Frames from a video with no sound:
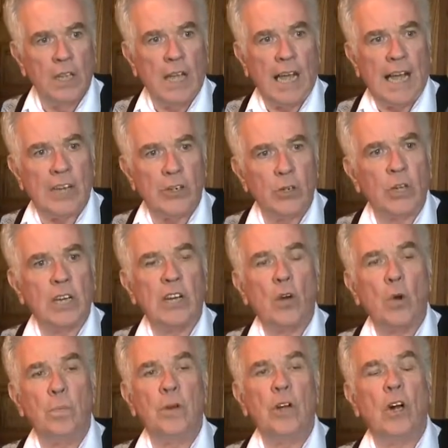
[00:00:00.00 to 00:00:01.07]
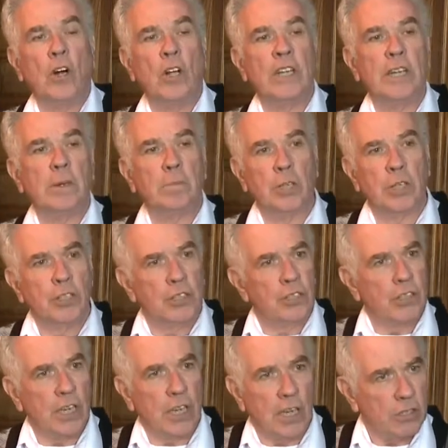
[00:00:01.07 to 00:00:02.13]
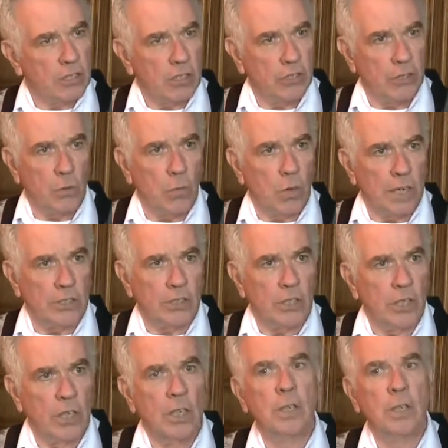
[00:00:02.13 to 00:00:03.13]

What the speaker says: and you can open all the emergency hostels you want,